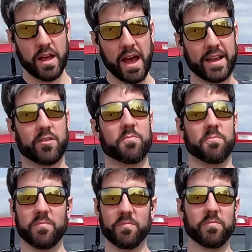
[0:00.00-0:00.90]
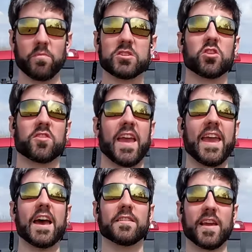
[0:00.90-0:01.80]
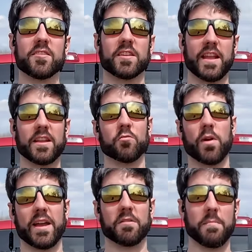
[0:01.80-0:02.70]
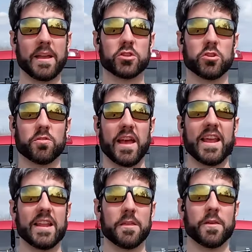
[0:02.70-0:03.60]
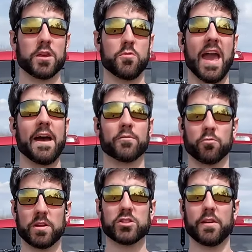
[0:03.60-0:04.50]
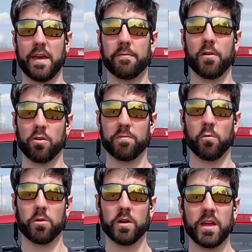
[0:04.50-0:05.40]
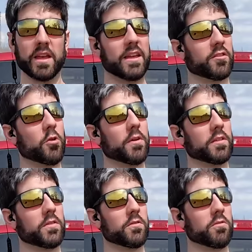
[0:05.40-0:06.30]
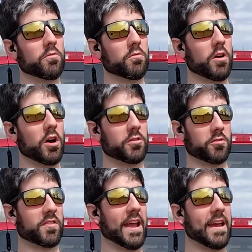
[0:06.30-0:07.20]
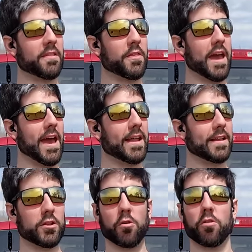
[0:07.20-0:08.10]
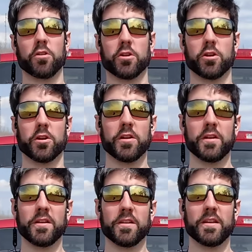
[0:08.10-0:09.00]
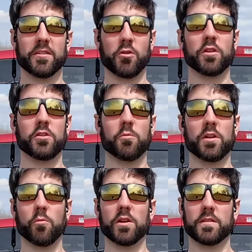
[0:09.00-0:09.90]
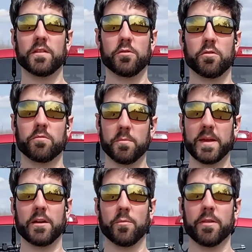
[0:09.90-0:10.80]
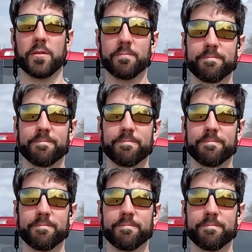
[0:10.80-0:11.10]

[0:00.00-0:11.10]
I guess, let's just say a designated way to make sure that anything you have to reach out that far for is going to understand that it no longer is going to do what it wanted to do to begin with.